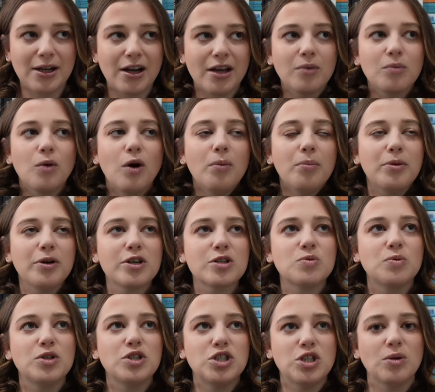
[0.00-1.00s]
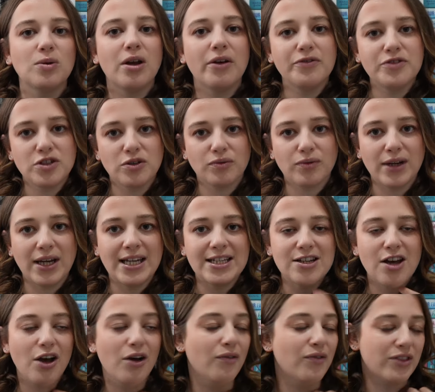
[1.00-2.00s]
Like, what books would you love to read
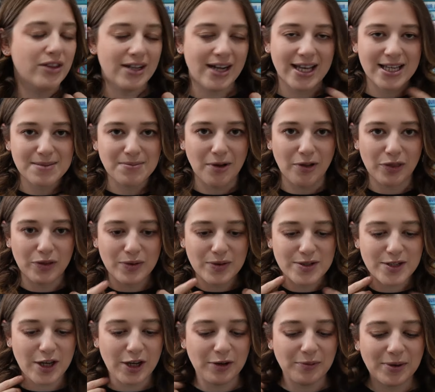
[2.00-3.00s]
over the next month or so?